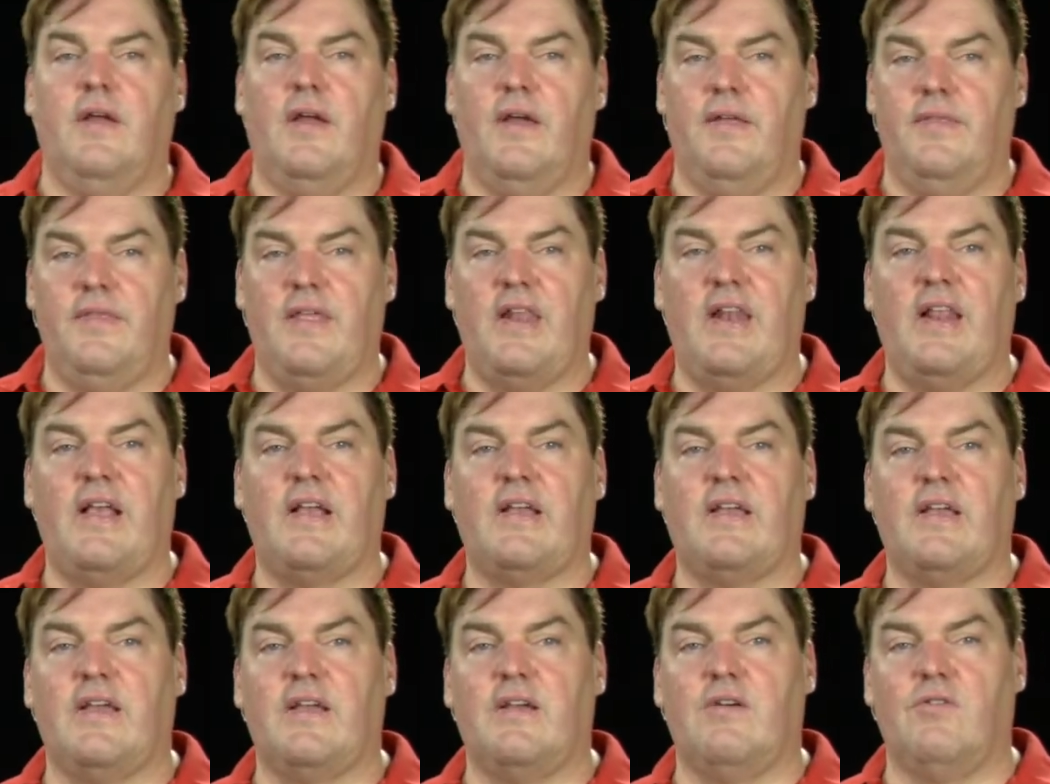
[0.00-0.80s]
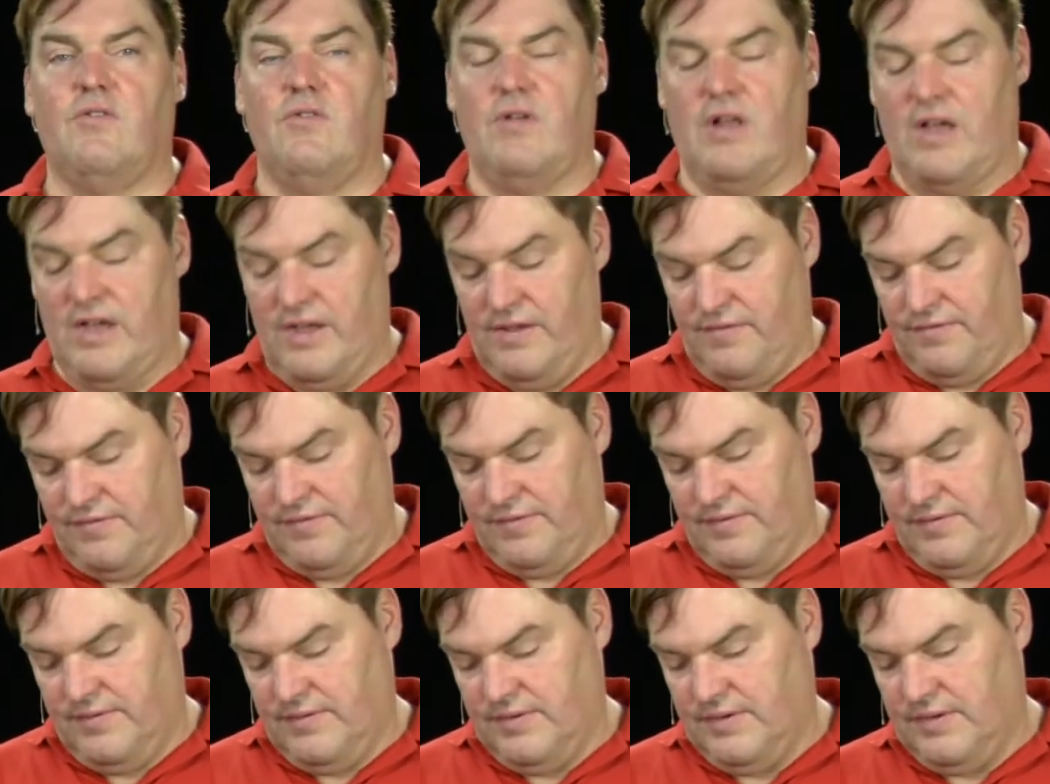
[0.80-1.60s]
And then I can go
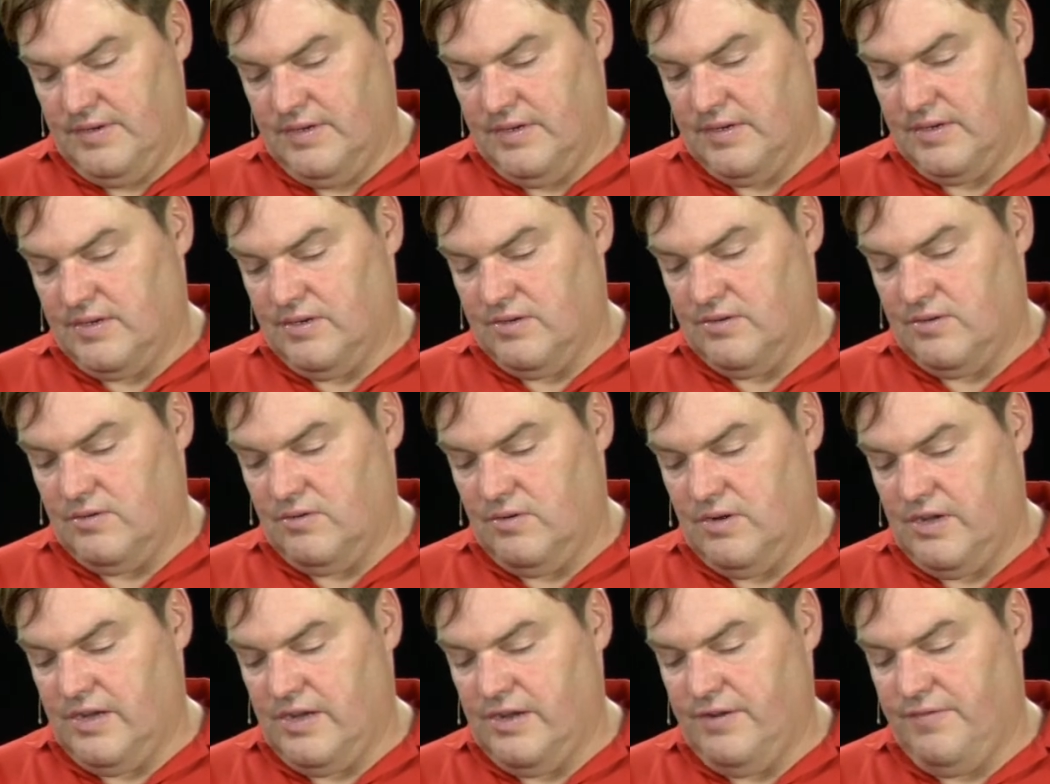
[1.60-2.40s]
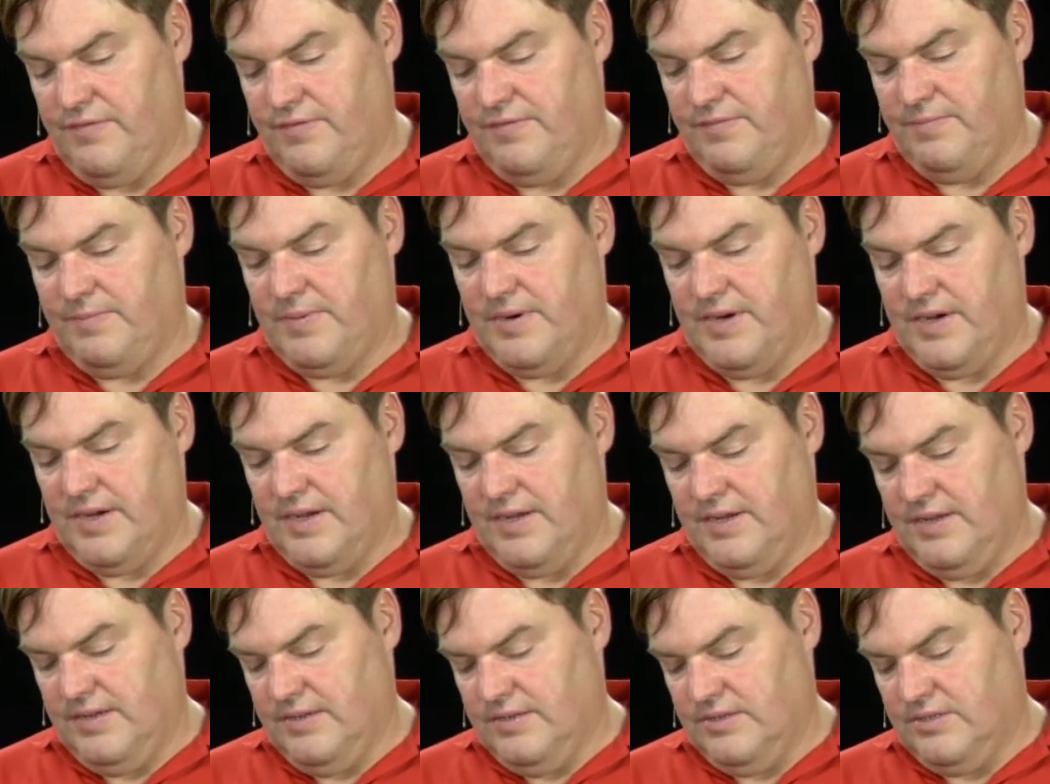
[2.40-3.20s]
live. And I can go live
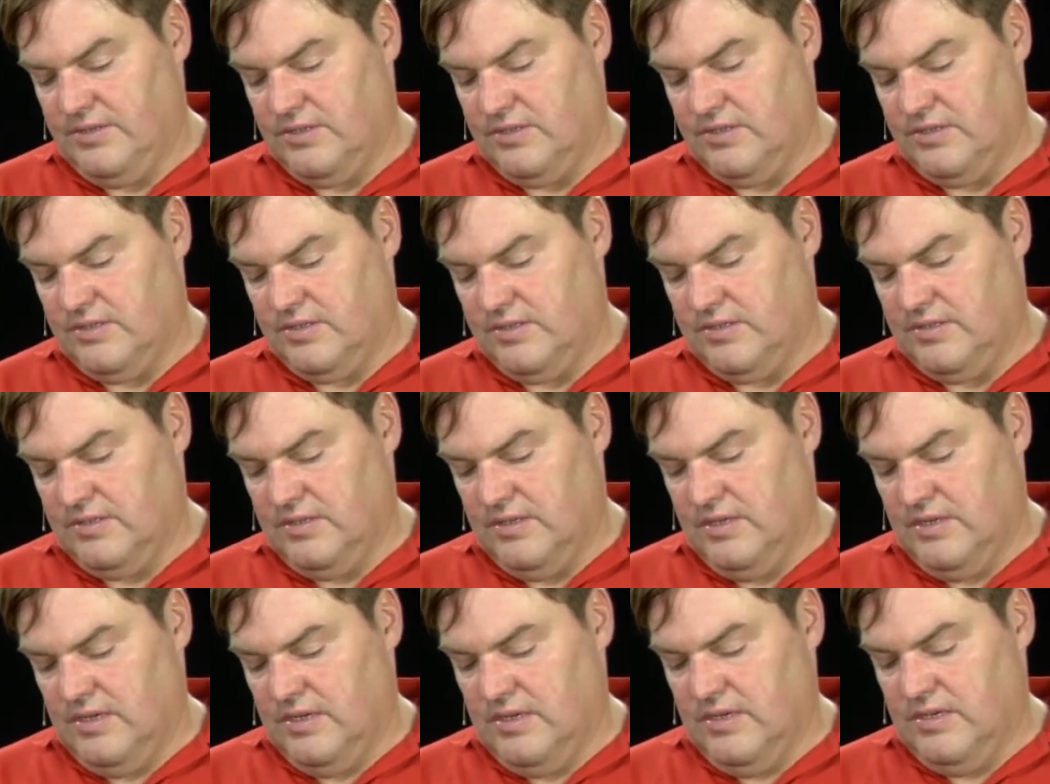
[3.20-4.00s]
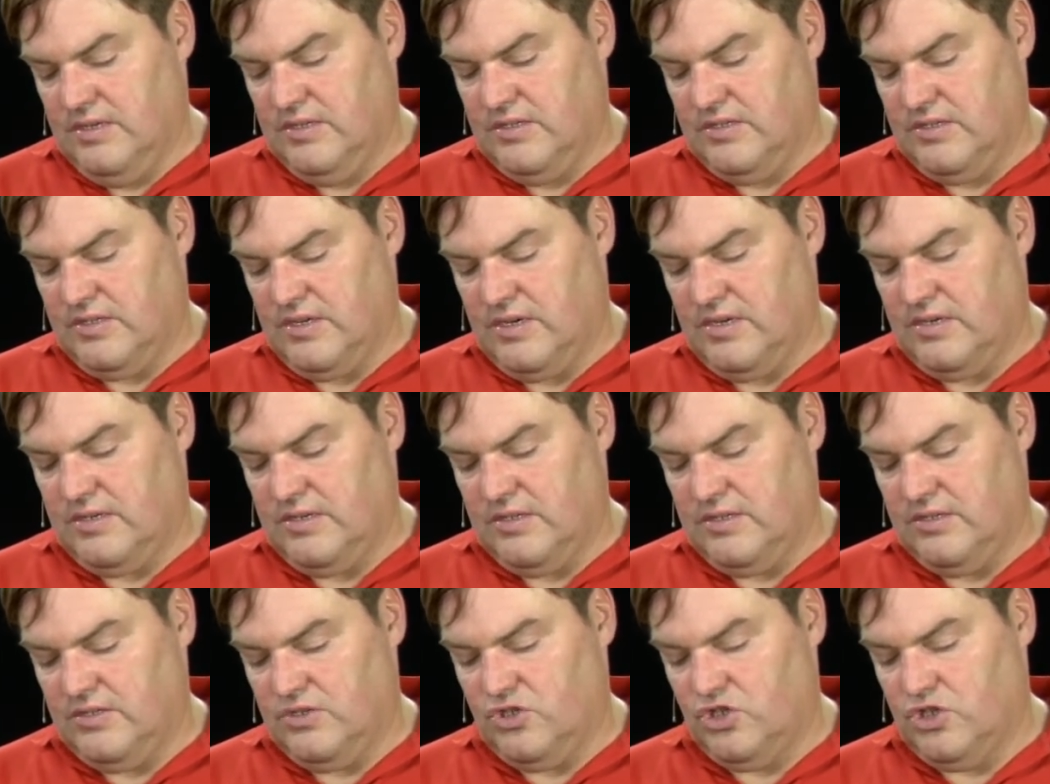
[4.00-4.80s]
by just
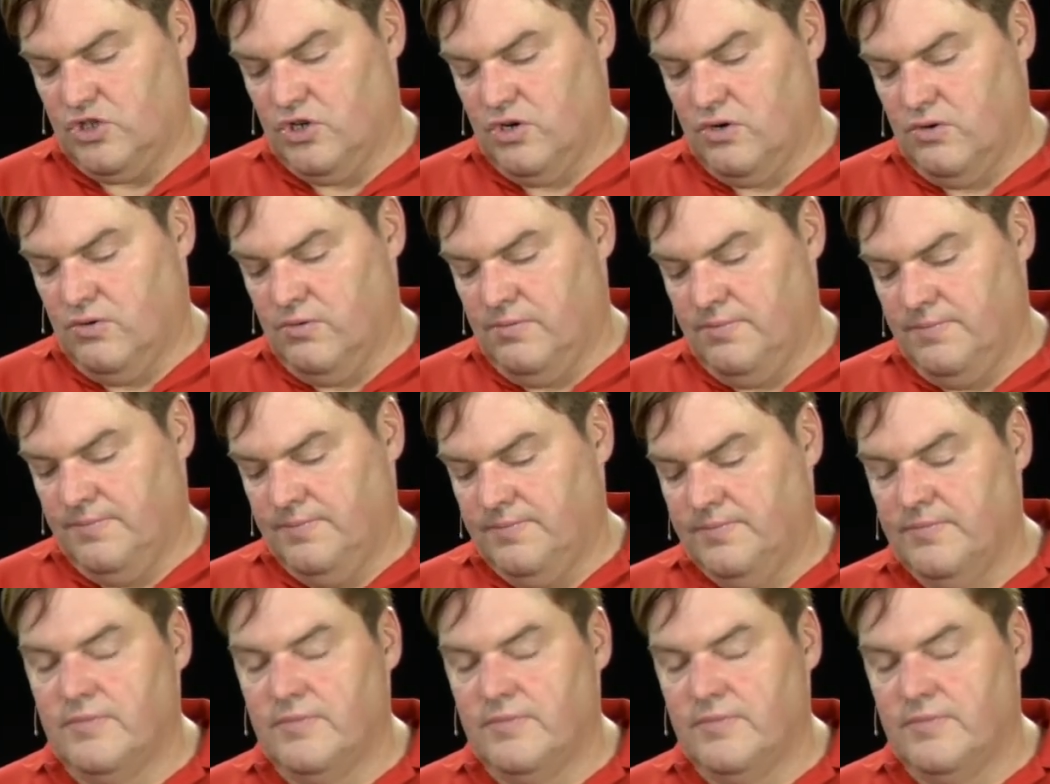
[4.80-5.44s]
starting the show.